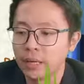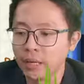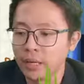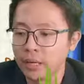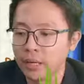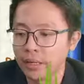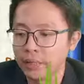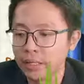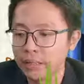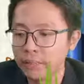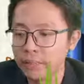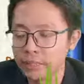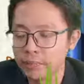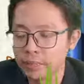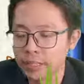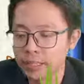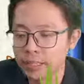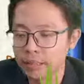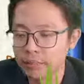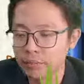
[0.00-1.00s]
image
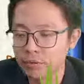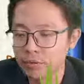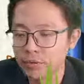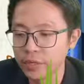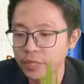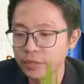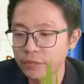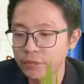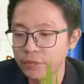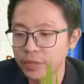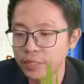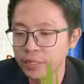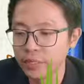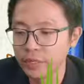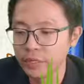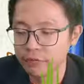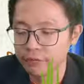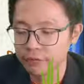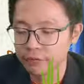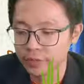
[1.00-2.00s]
moving further and
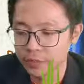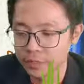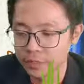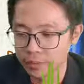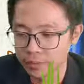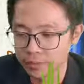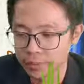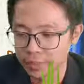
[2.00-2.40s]
further away.